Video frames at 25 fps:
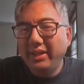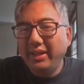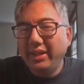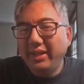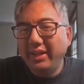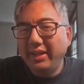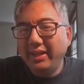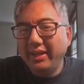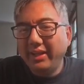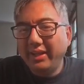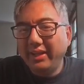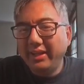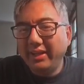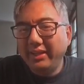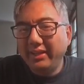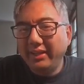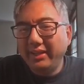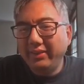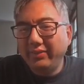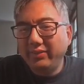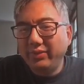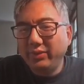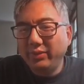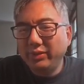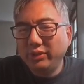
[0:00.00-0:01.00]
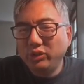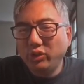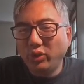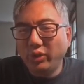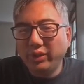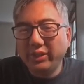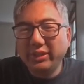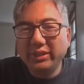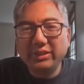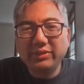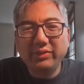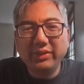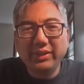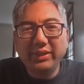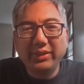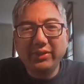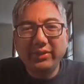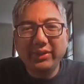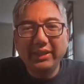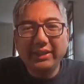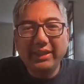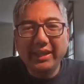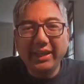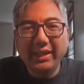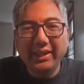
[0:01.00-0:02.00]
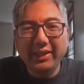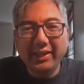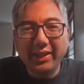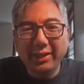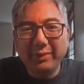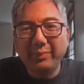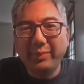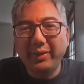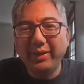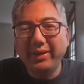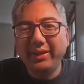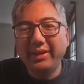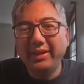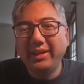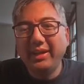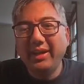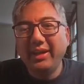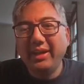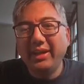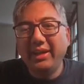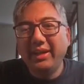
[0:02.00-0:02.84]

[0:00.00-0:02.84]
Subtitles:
And if you enjoyed this video, hit that like button.